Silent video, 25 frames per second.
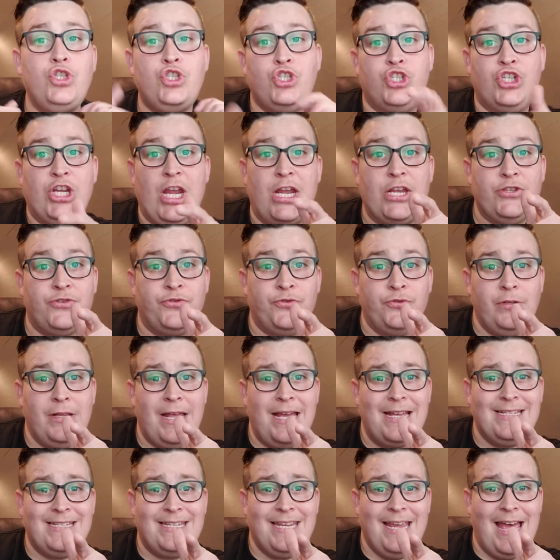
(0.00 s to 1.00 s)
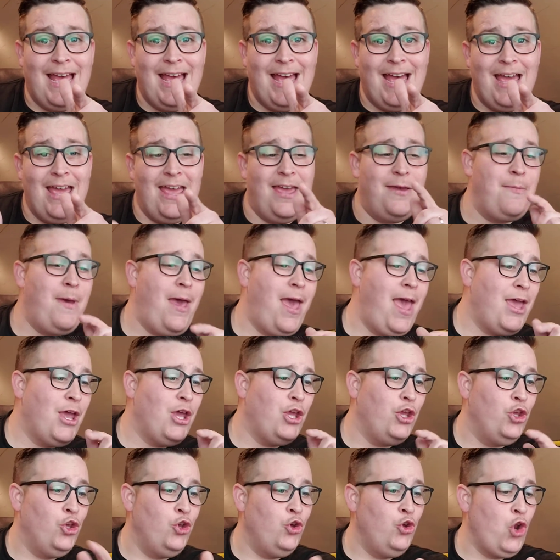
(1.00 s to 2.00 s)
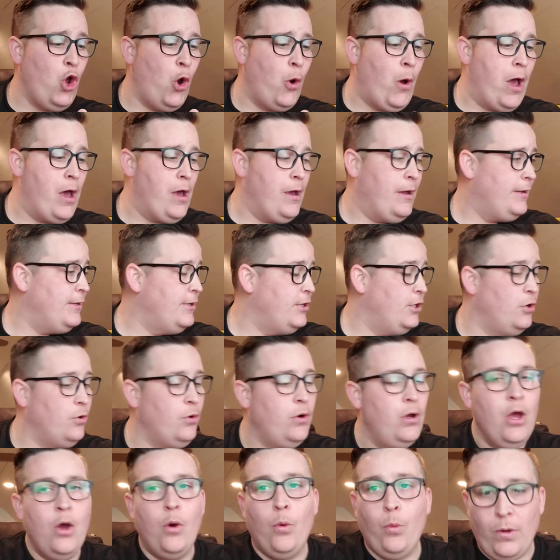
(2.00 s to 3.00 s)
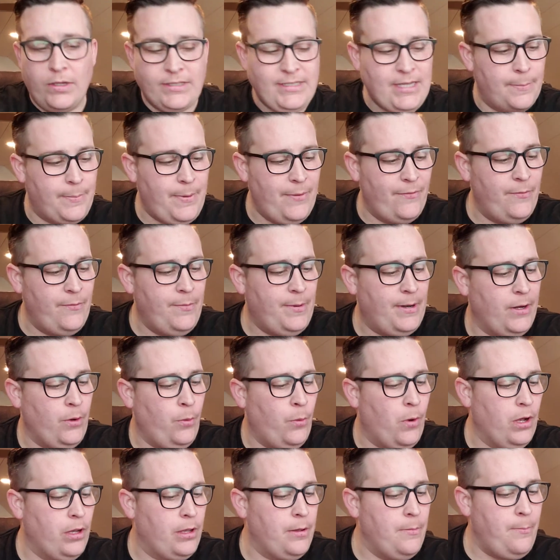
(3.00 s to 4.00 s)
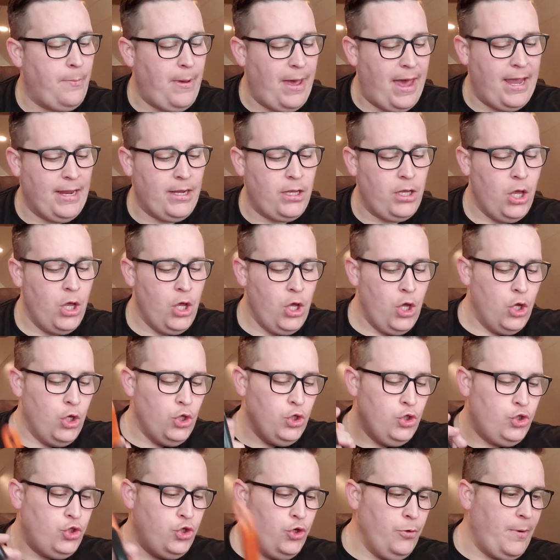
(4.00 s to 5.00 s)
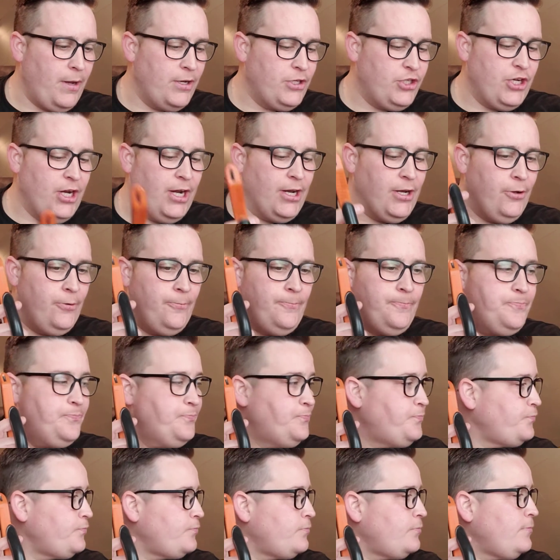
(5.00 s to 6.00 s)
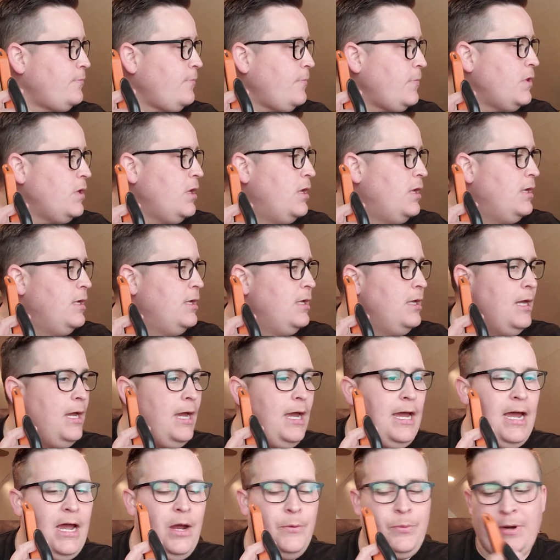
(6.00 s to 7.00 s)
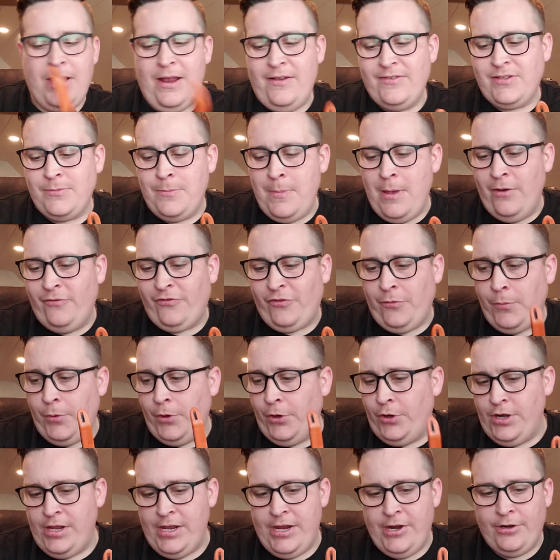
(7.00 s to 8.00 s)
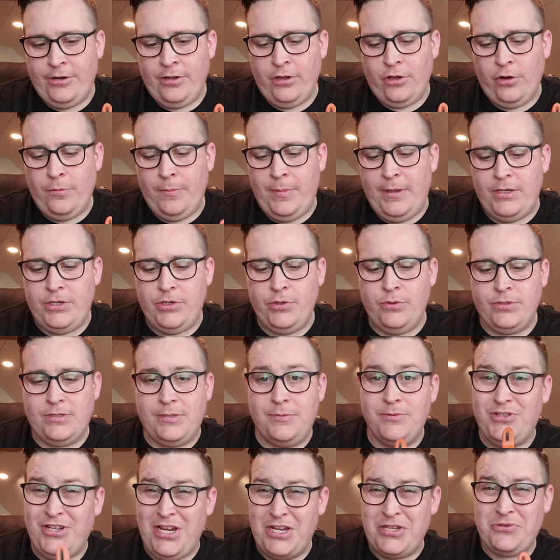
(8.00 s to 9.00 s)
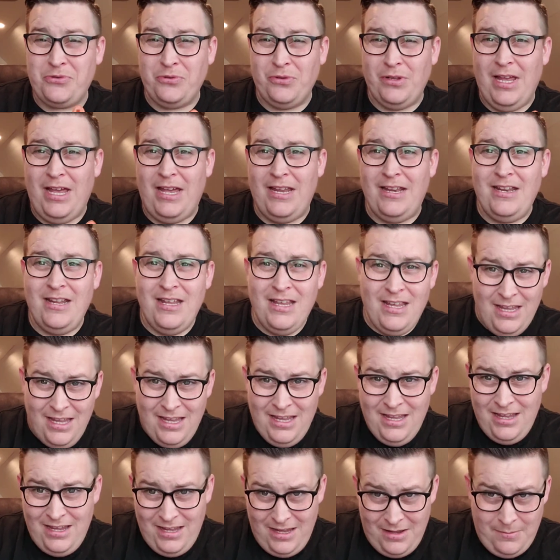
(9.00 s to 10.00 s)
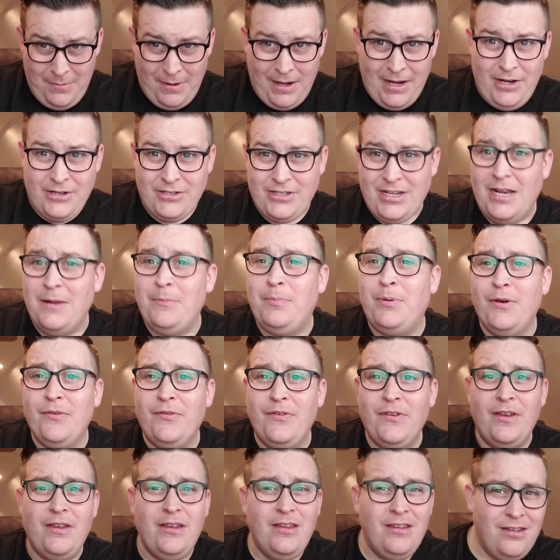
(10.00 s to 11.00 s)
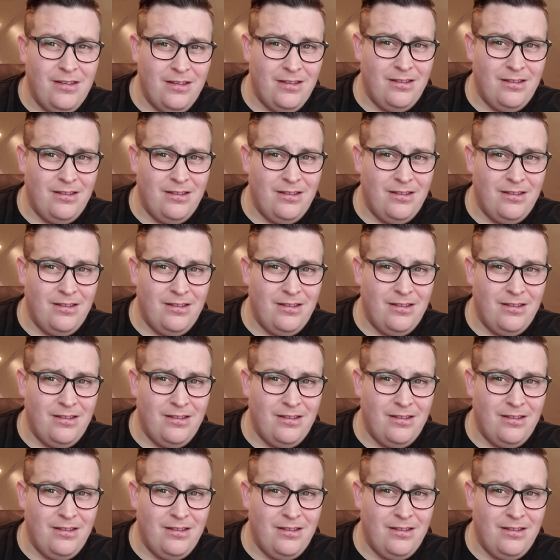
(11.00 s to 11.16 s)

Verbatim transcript: Chase Roulette time. You know how I do. What's up, everybody? Welcome back to my channel. Uh, we're going to have some help from Ernie here in a little bit doing some Chase Roulette. My hair's kind of puffy.